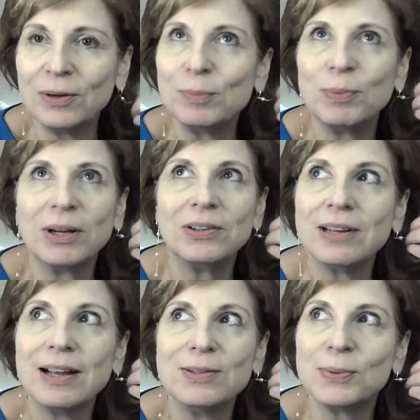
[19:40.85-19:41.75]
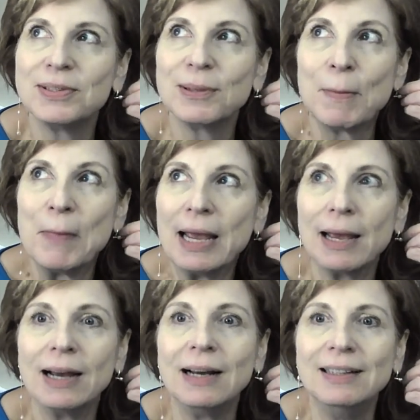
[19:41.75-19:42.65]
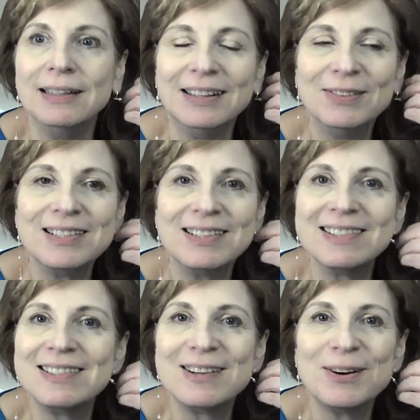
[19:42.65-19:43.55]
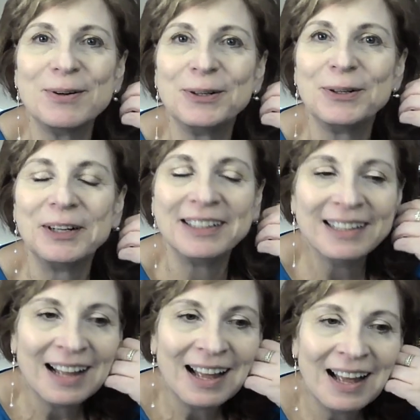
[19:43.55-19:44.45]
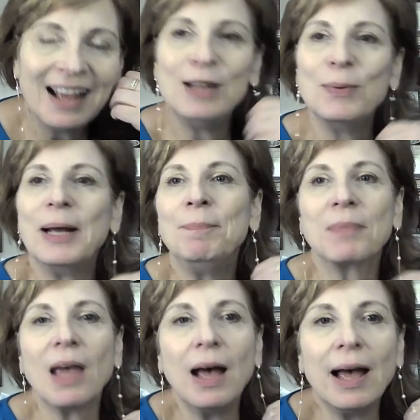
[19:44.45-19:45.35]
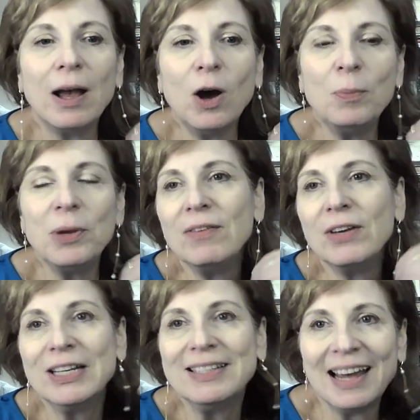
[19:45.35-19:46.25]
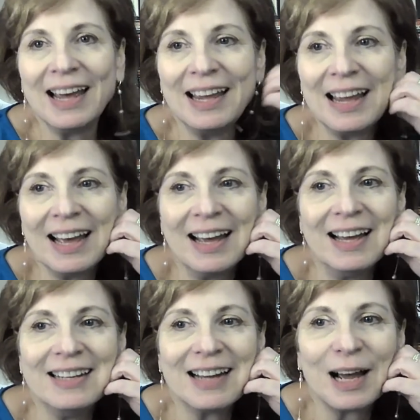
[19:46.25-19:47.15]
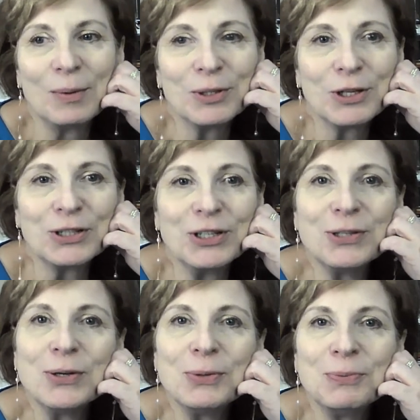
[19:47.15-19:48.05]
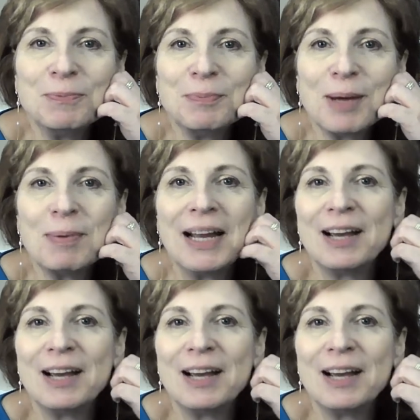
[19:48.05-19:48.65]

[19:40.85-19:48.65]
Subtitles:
William Butler Yeats was the man. He was just so cool. Anyway, I hope you have a good day, and I will talk to you soon.